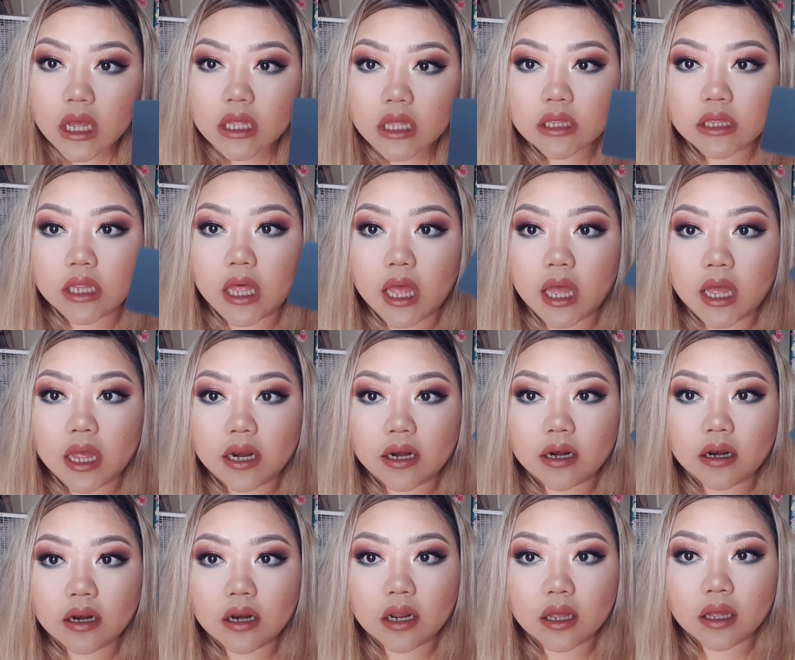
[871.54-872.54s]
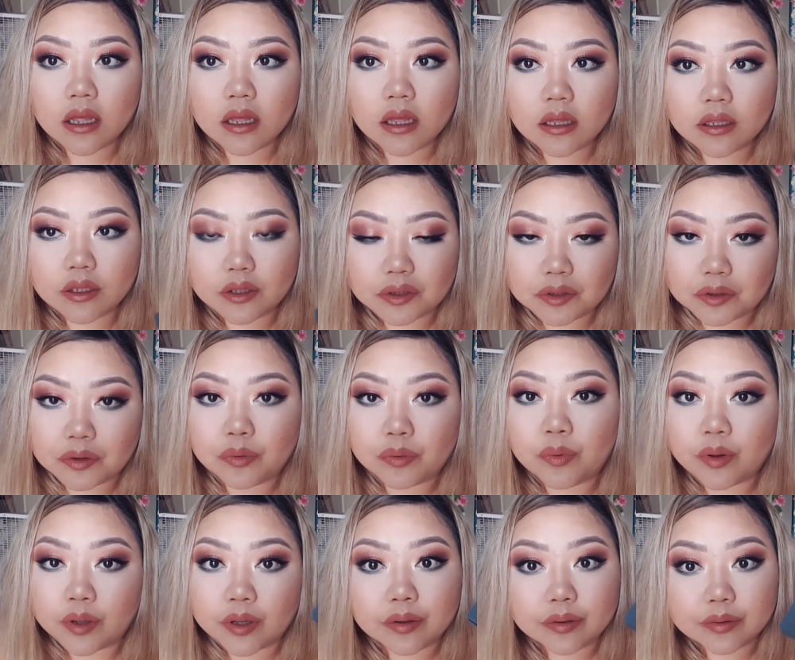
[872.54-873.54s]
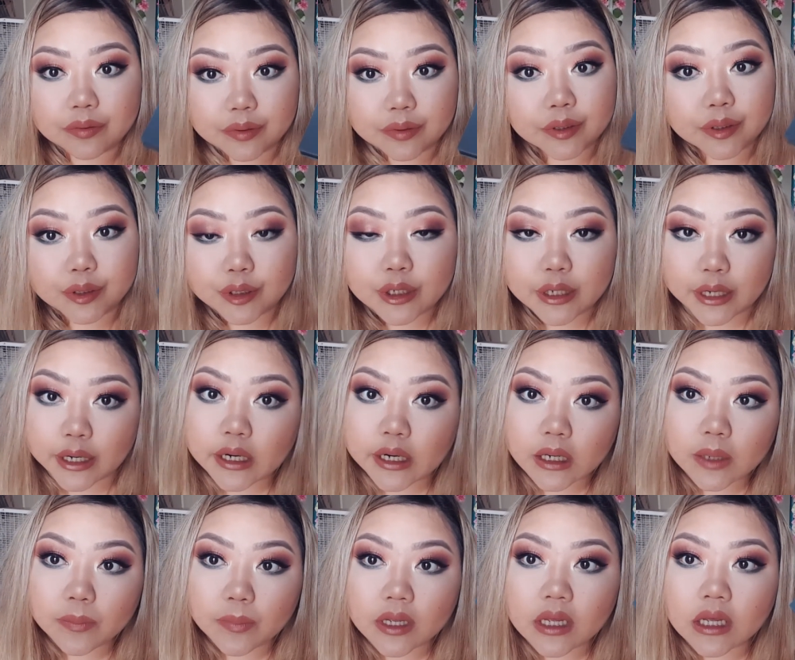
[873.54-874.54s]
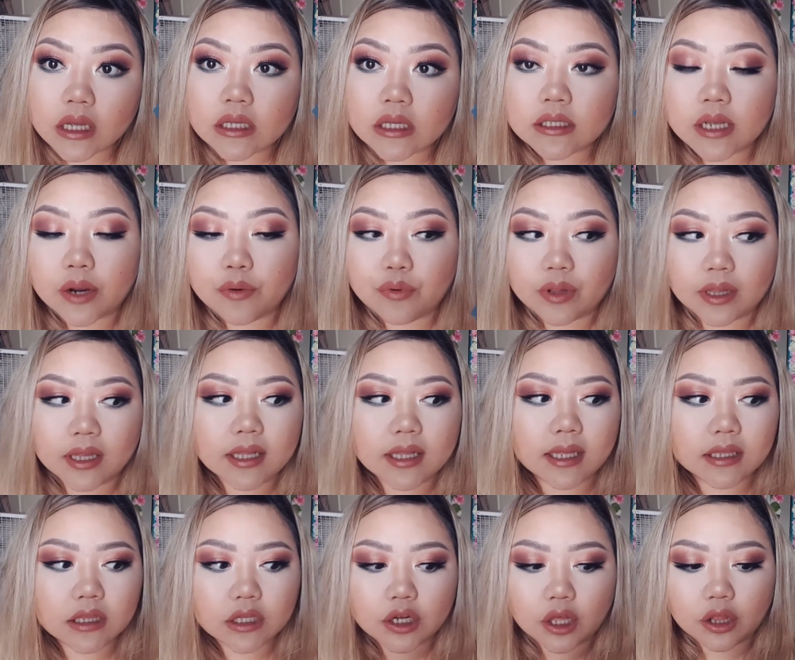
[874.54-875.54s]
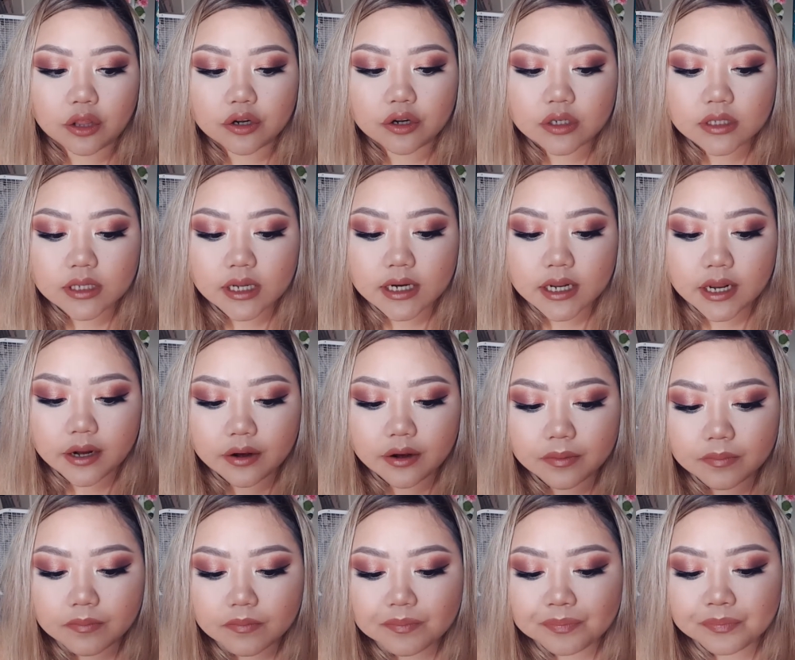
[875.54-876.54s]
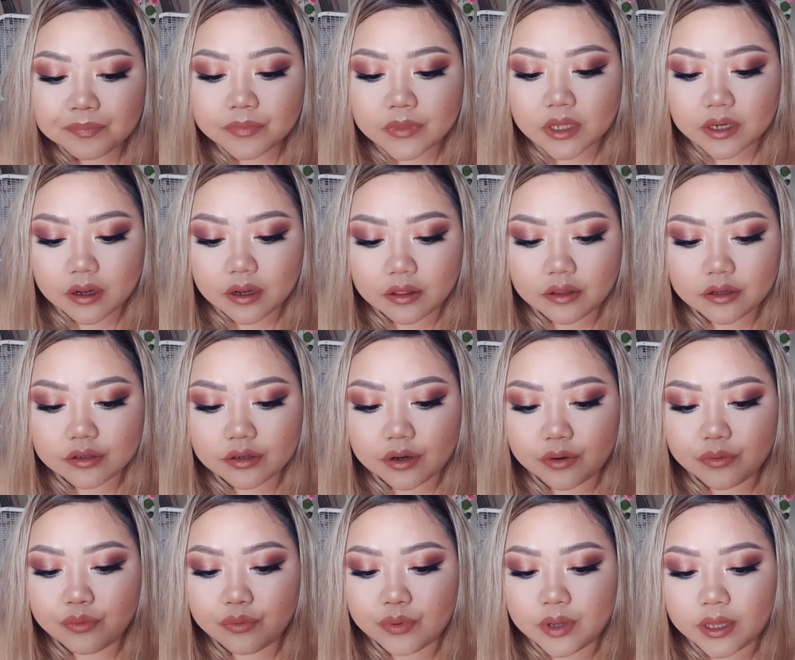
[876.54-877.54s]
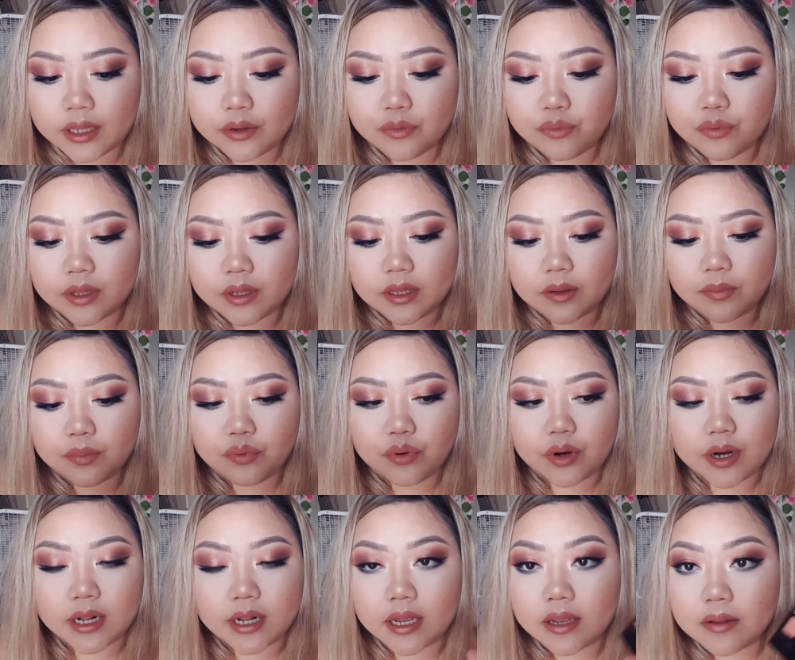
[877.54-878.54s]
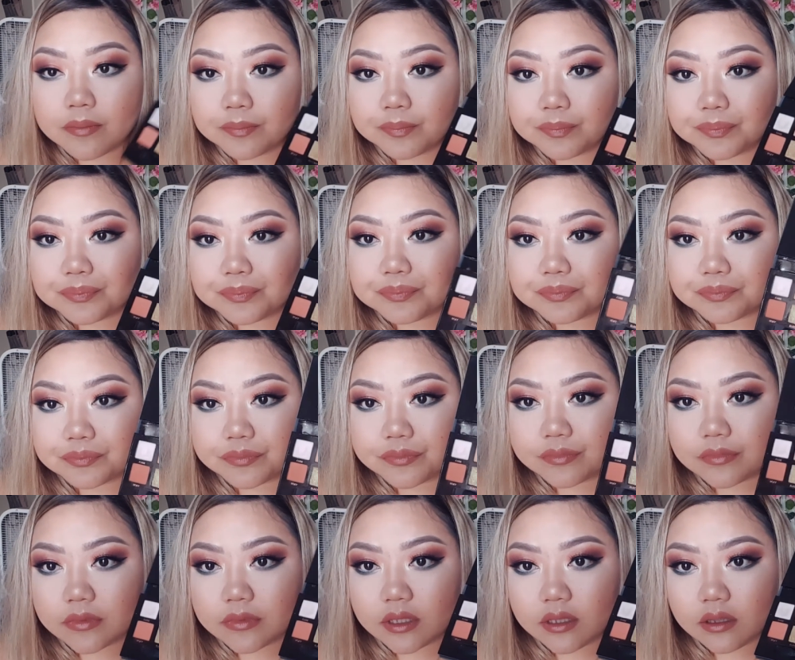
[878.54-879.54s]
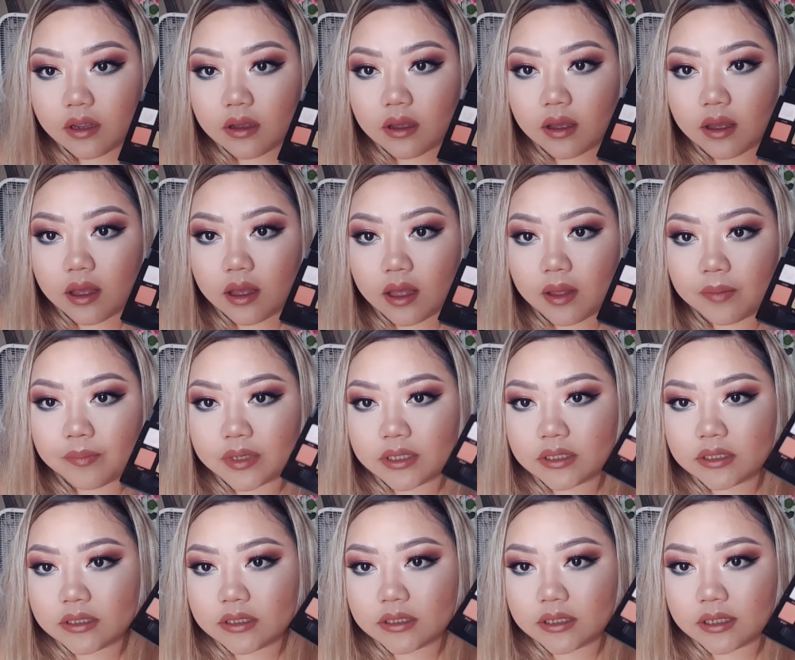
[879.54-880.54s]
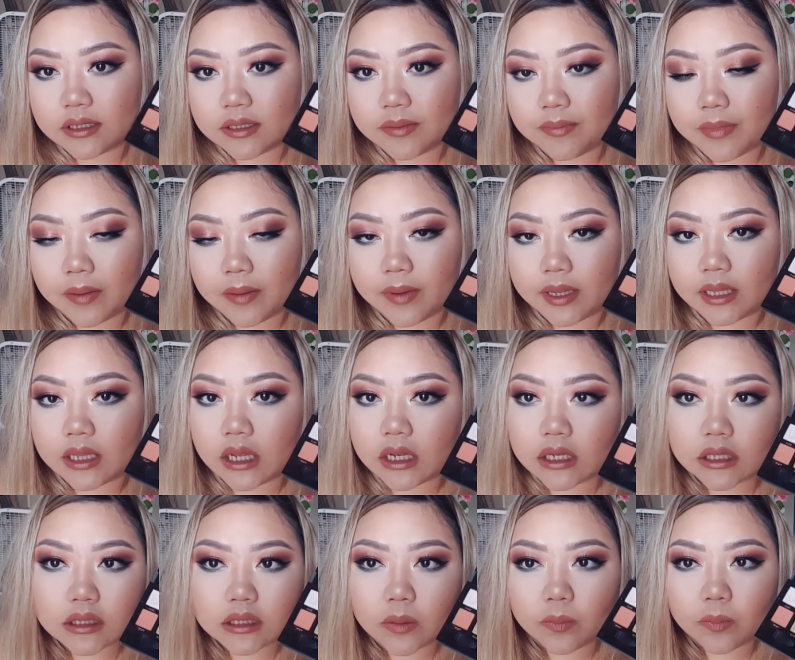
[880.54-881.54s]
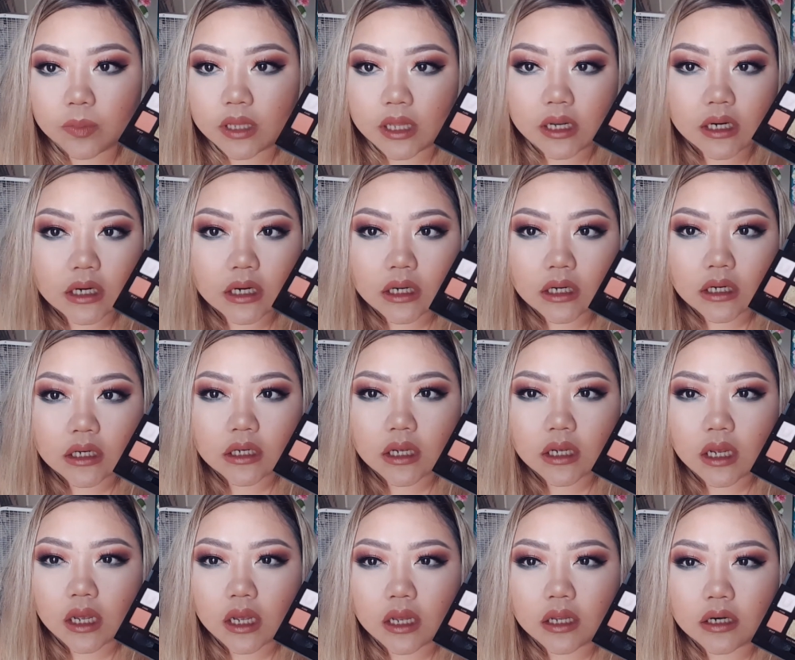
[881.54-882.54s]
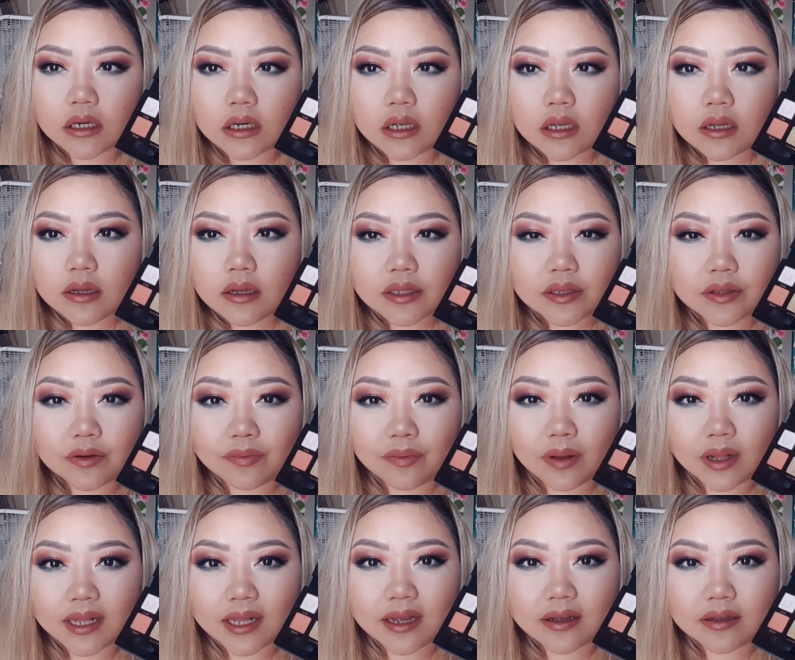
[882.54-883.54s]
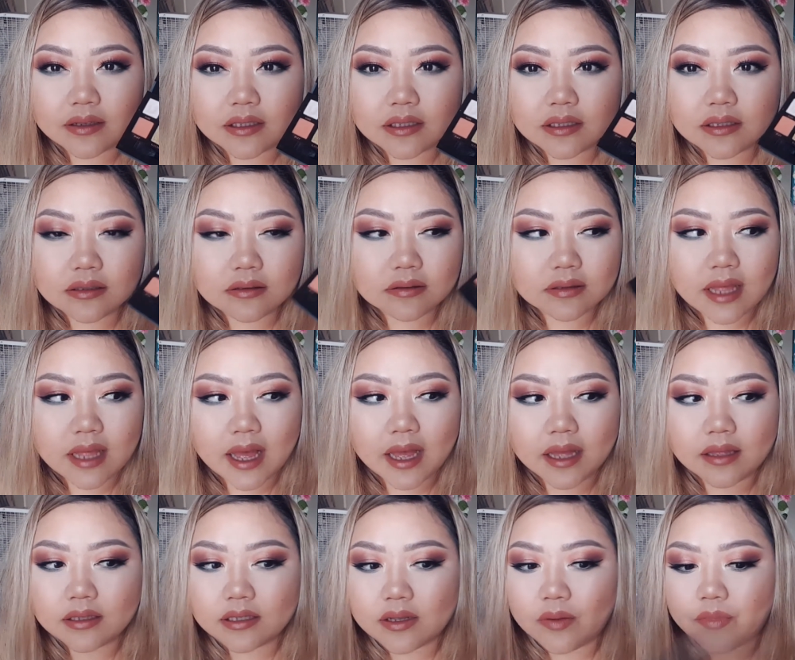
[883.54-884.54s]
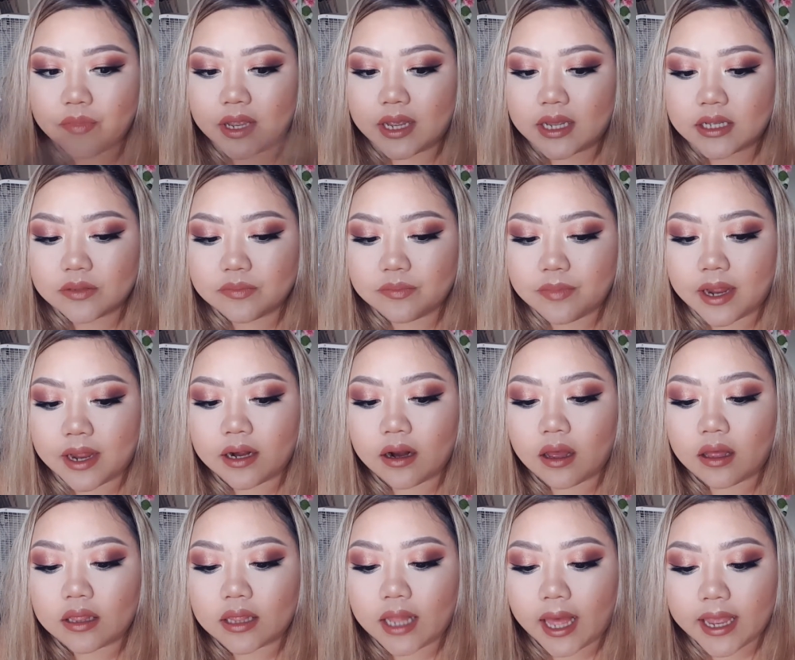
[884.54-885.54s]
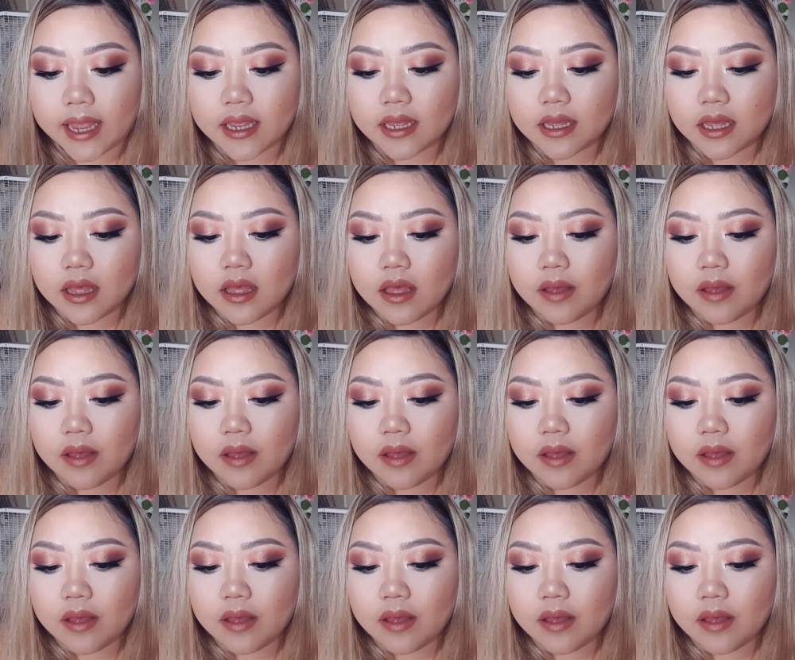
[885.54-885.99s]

then you will you should get it because I really like the colors in here the colors are really really pretty um, it's just maybe like the blending and the fallouts that some of you guys might not like.